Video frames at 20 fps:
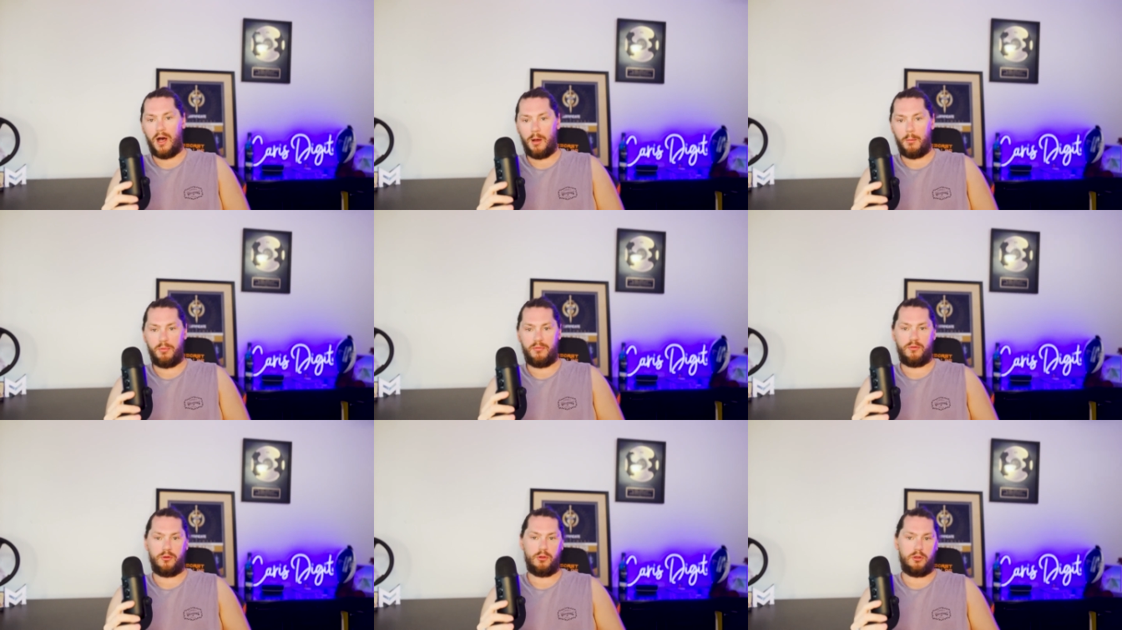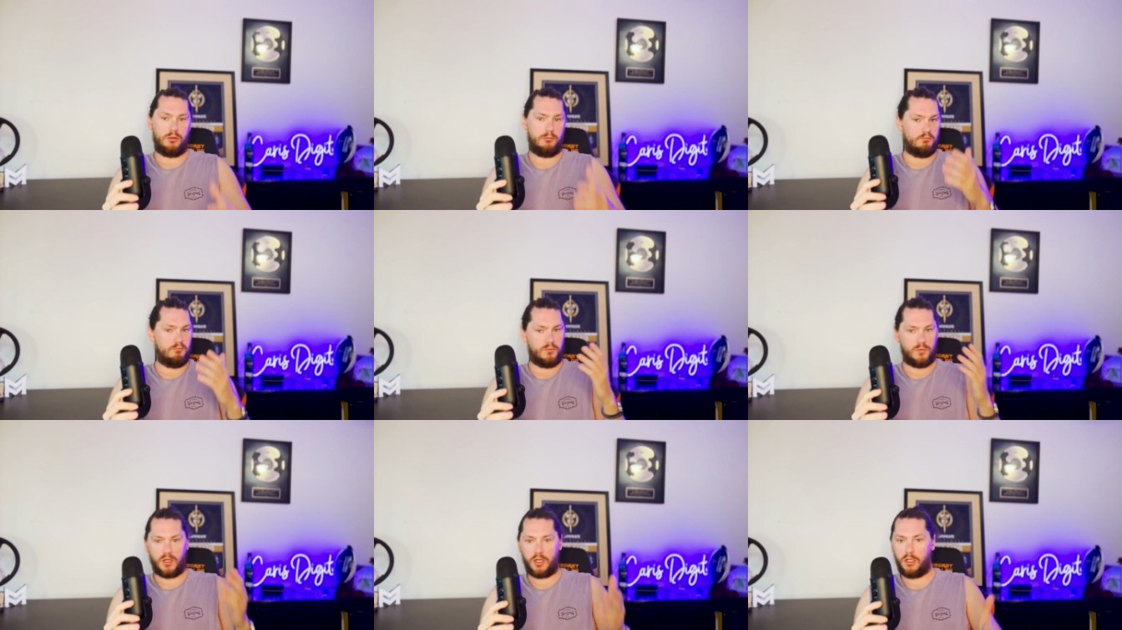up for
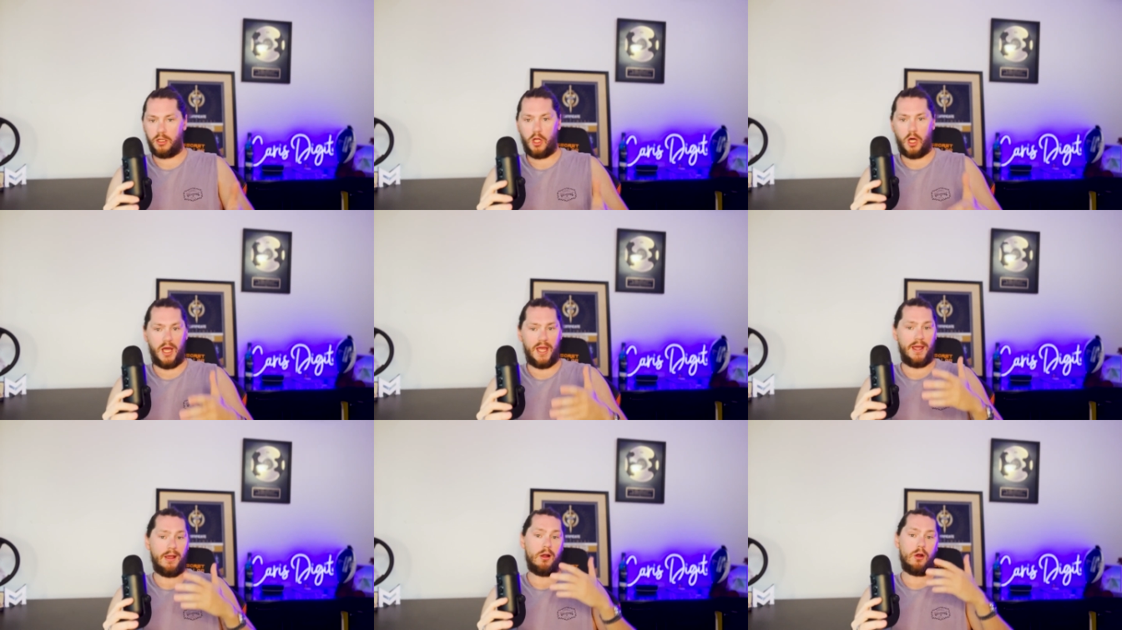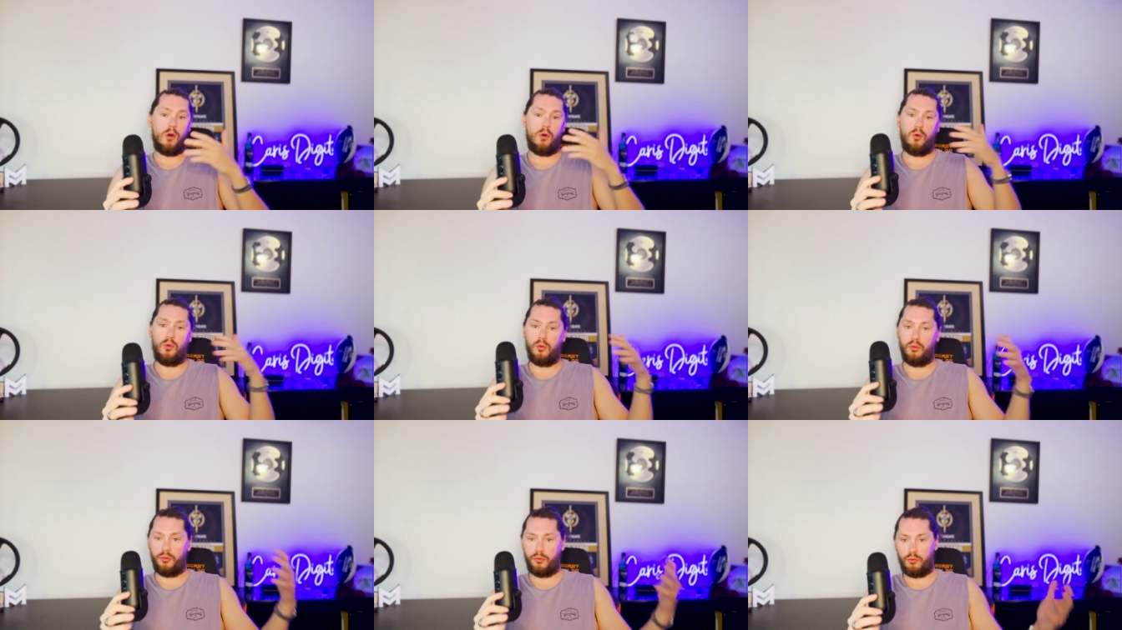client
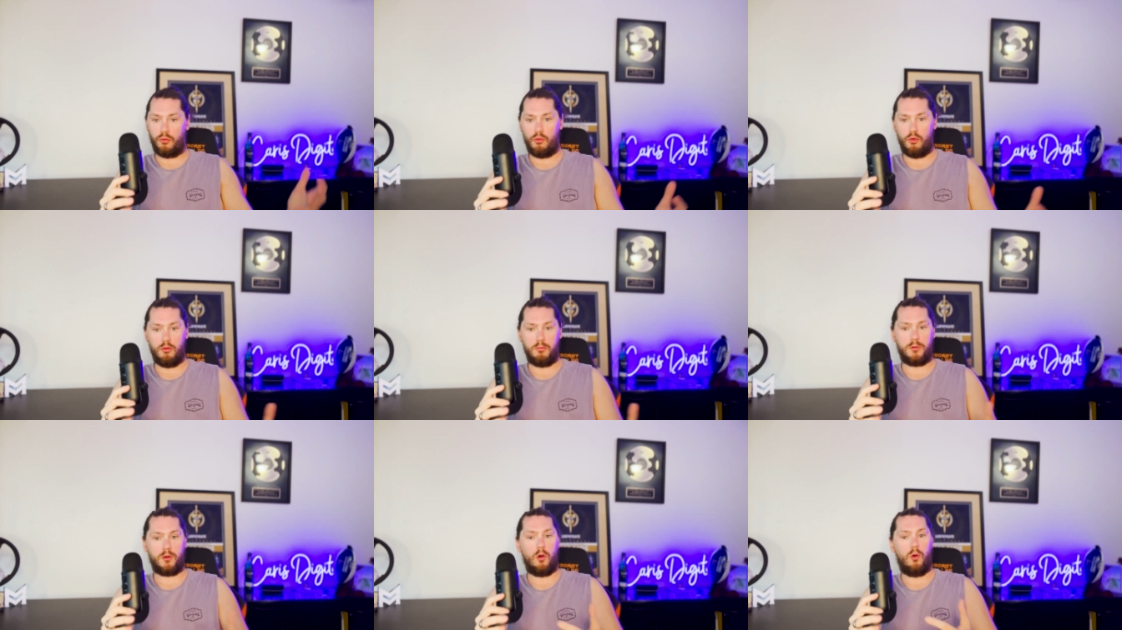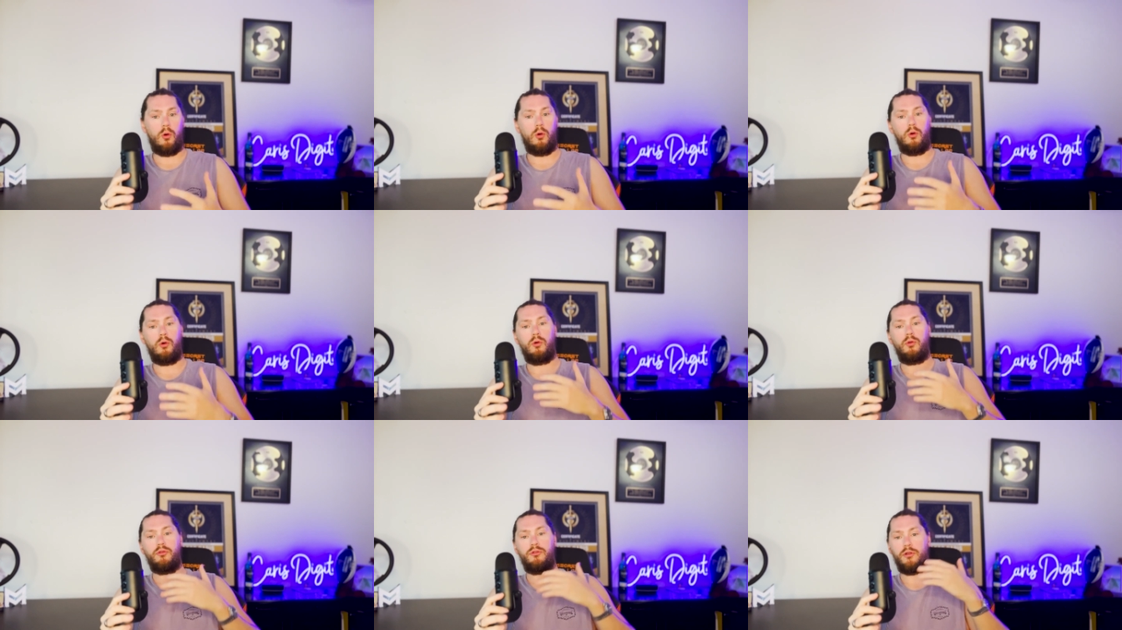calls, group
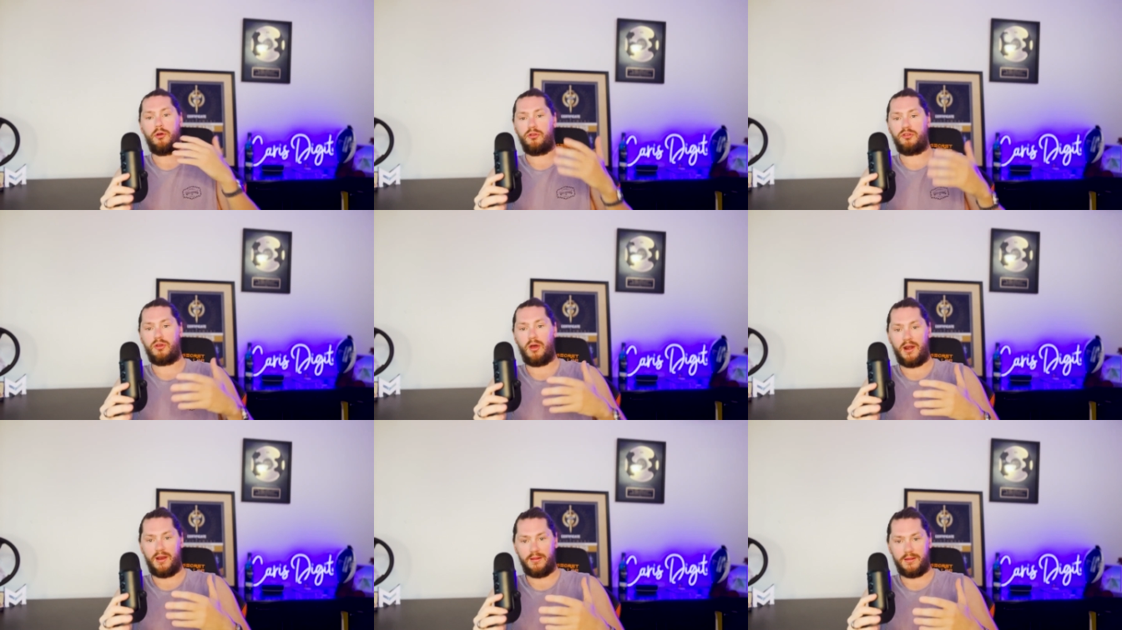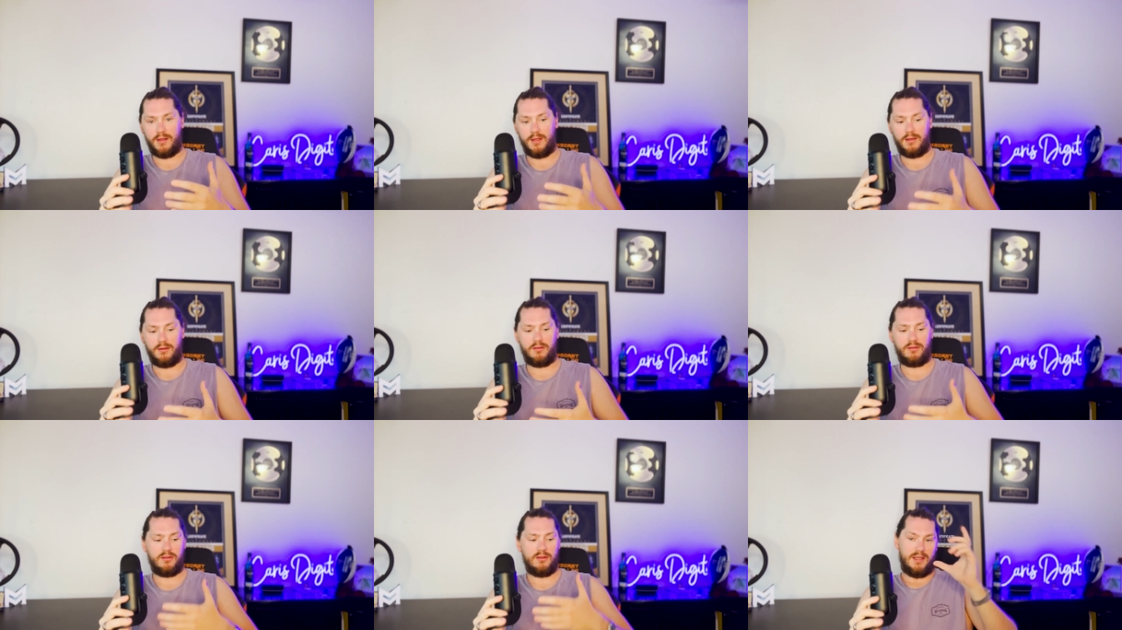calls, those kind of
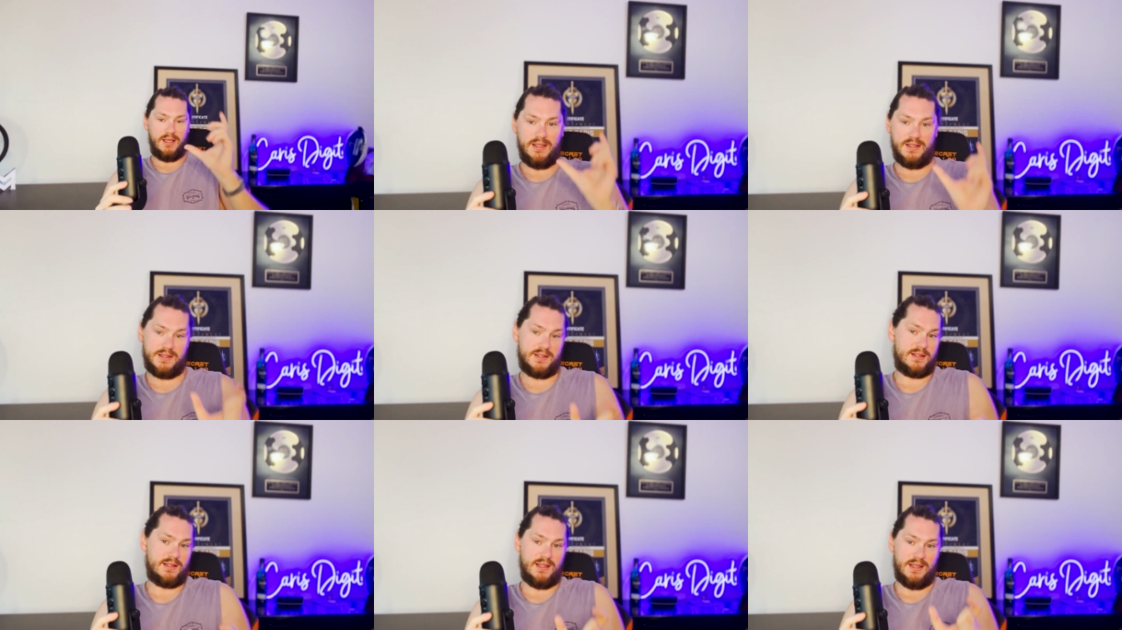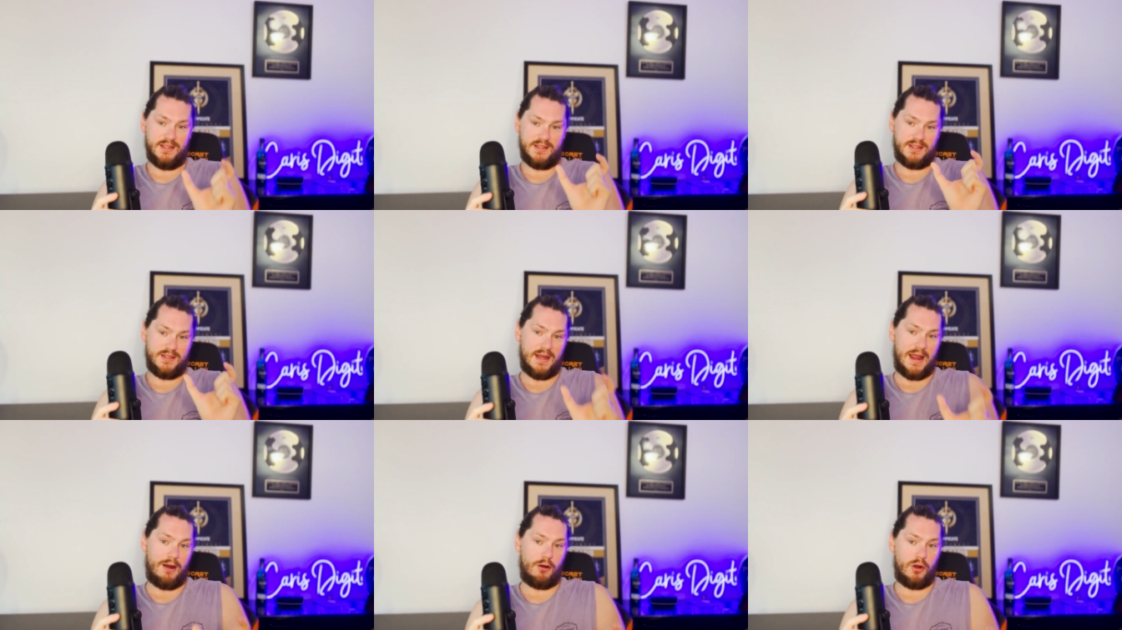things is is
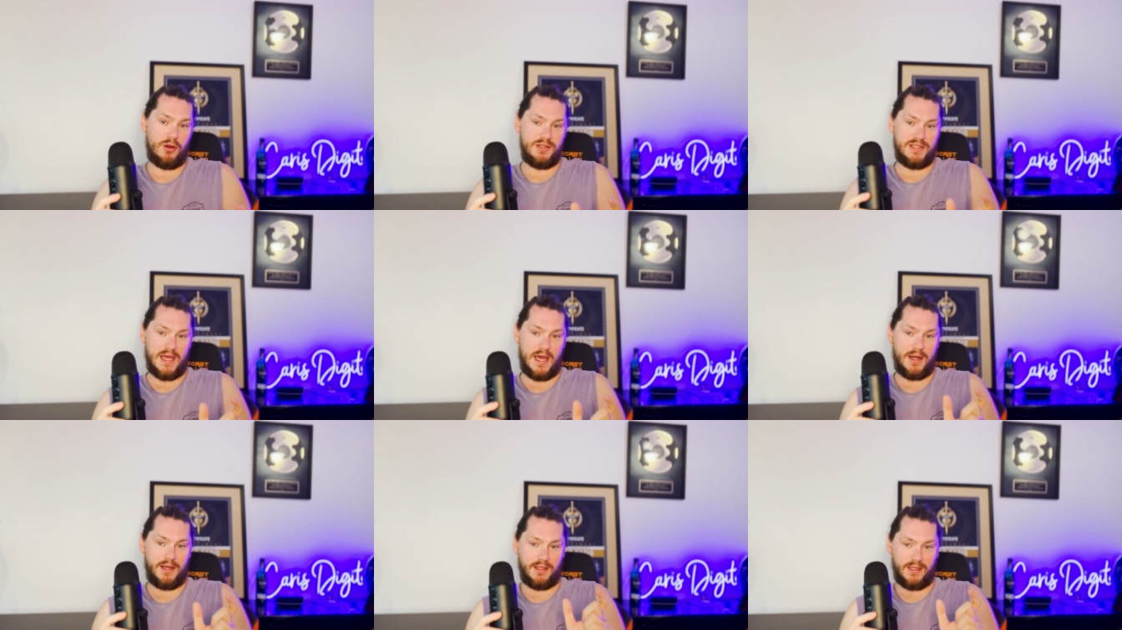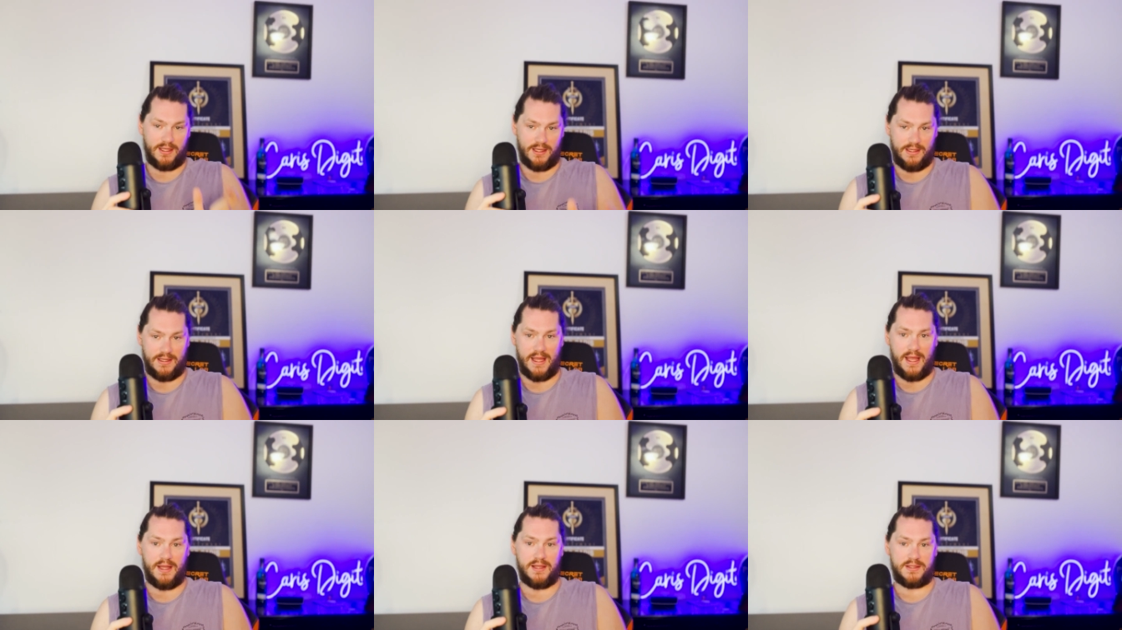narrowed down and
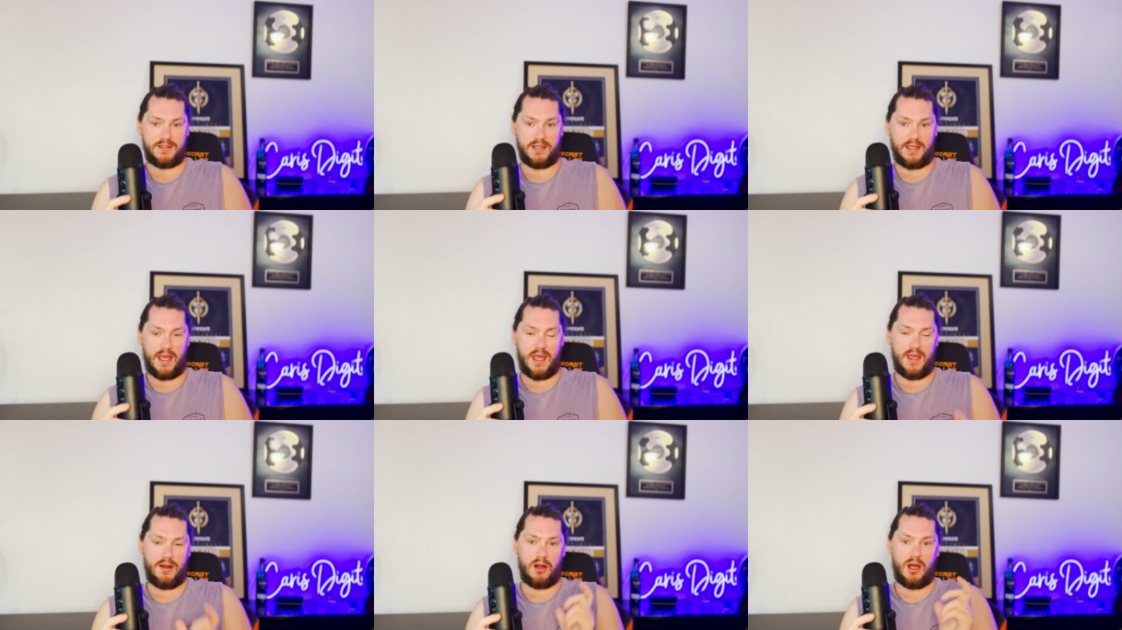condensed, okay?